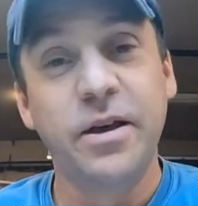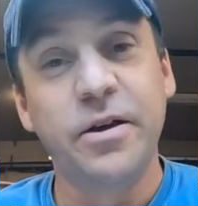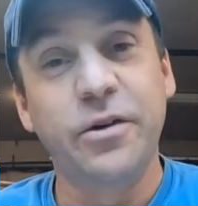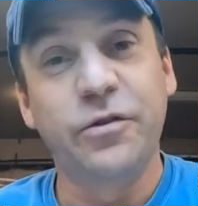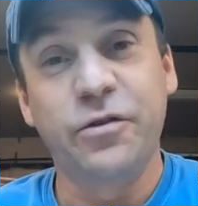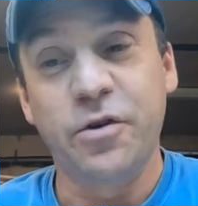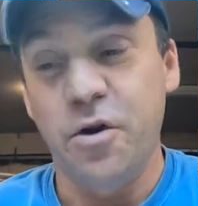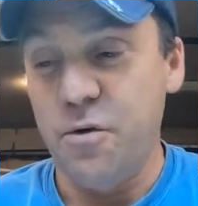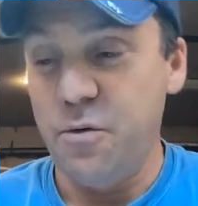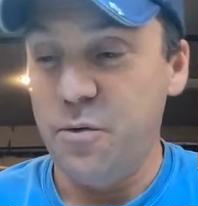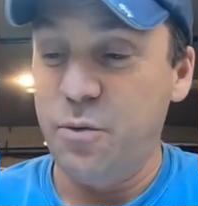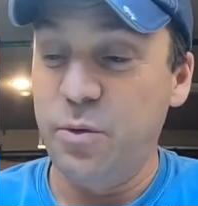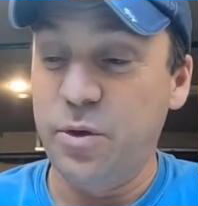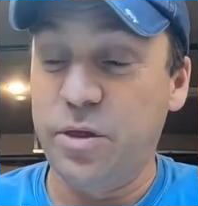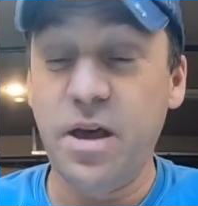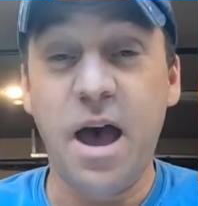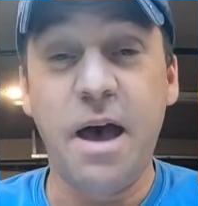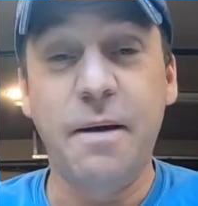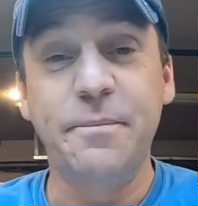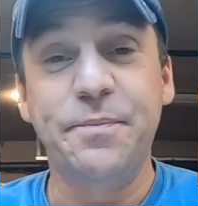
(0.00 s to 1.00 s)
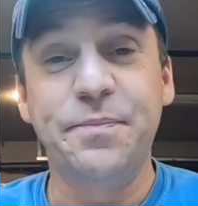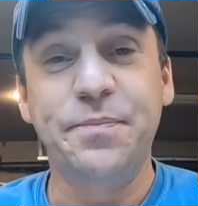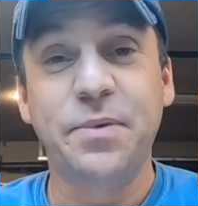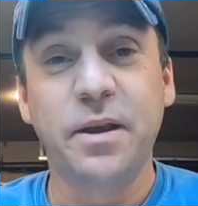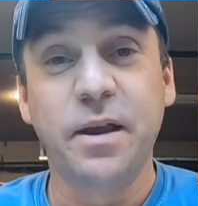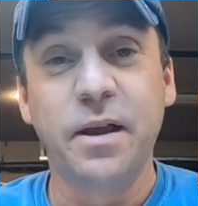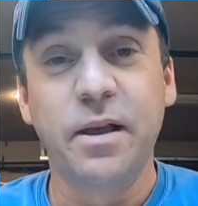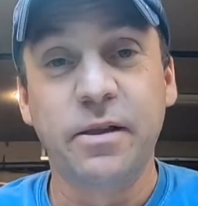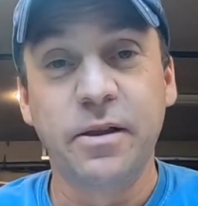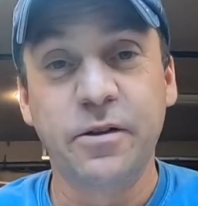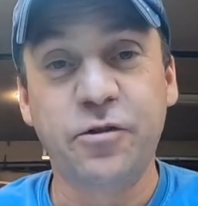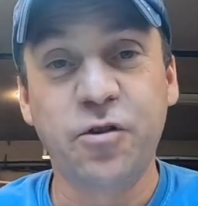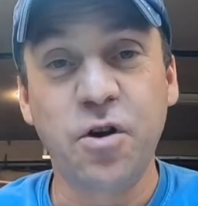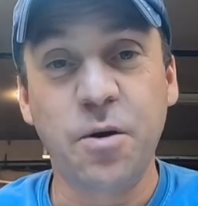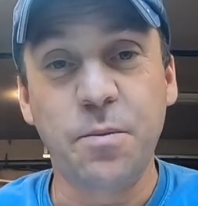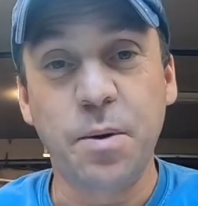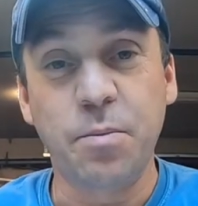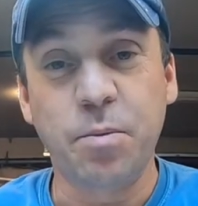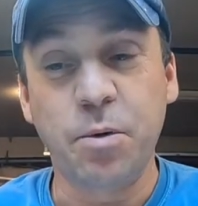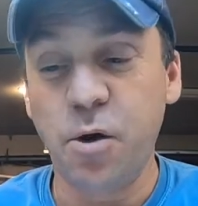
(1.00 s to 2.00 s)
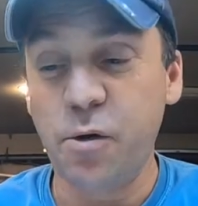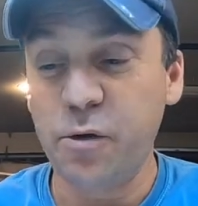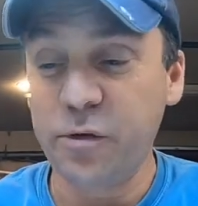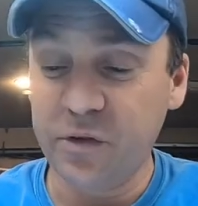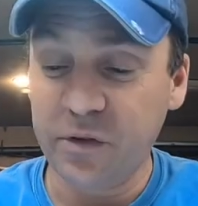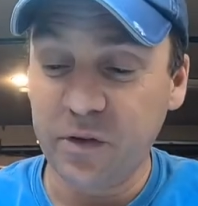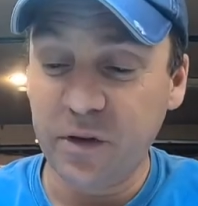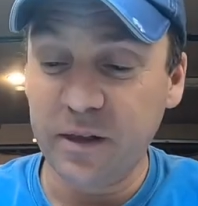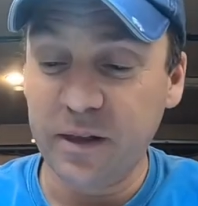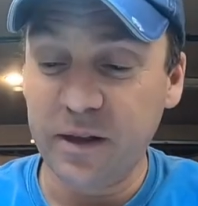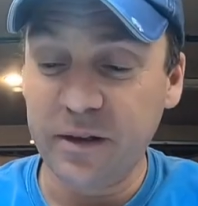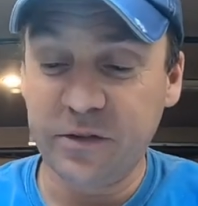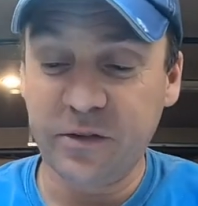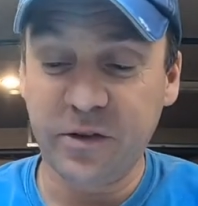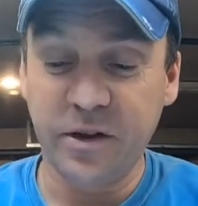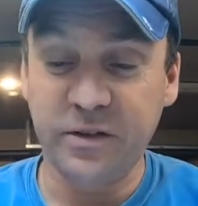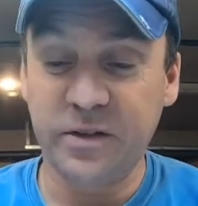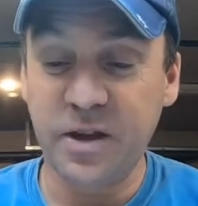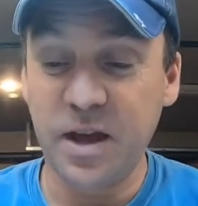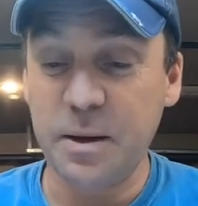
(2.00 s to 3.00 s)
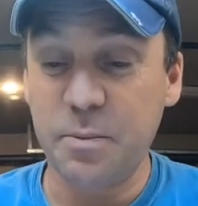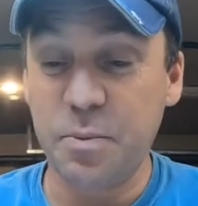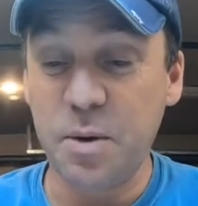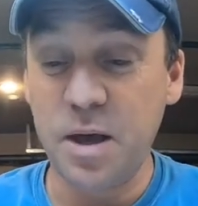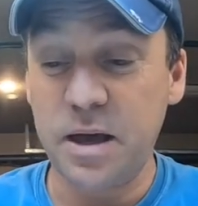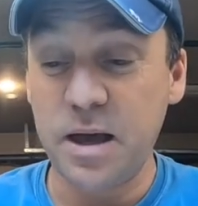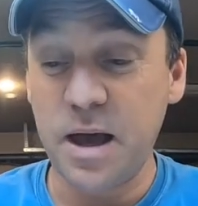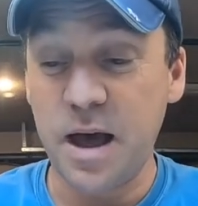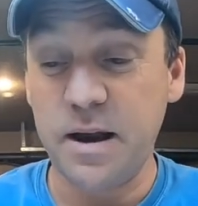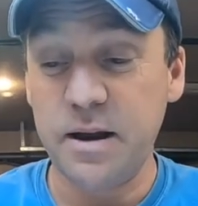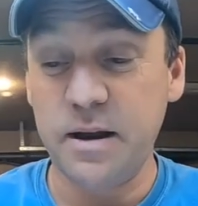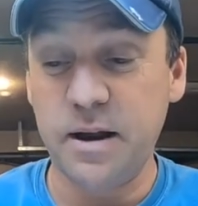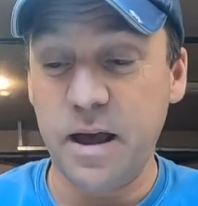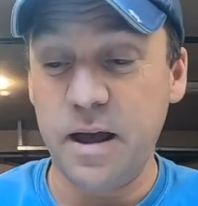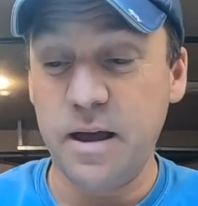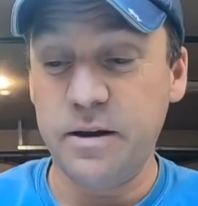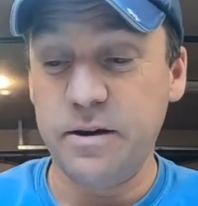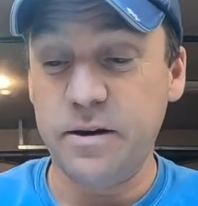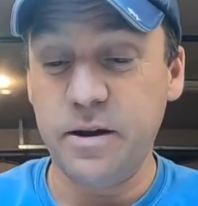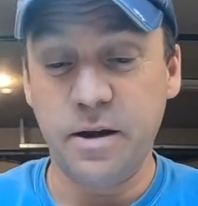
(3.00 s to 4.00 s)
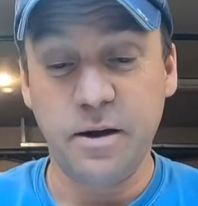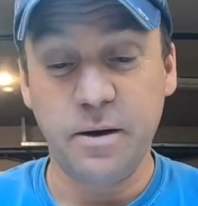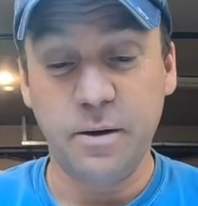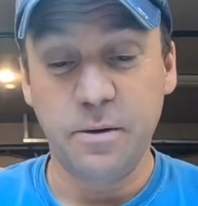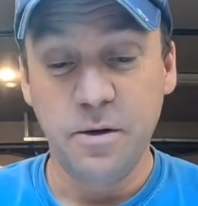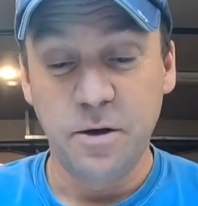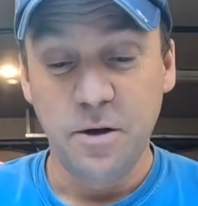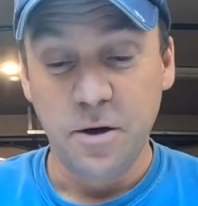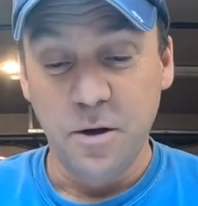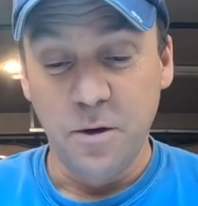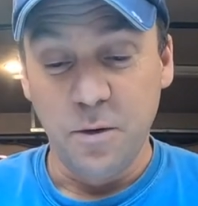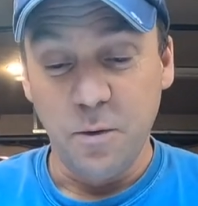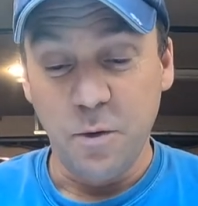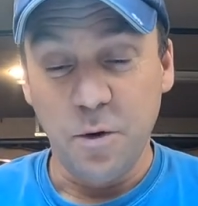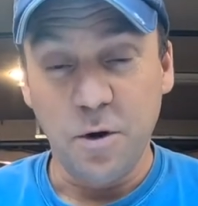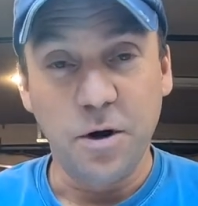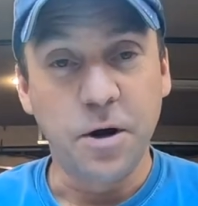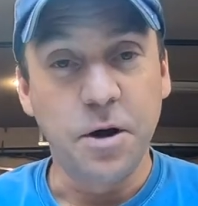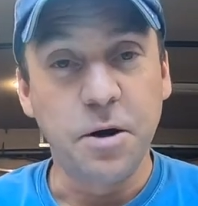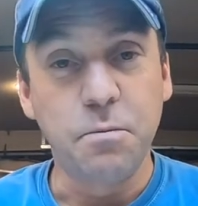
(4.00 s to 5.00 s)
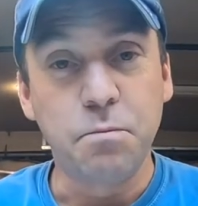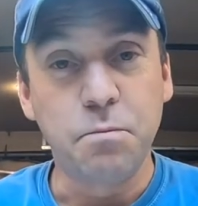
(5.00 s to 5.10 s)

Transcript: So with that, let's jump up close. Let's uh, take a peek at it and uh, we're going to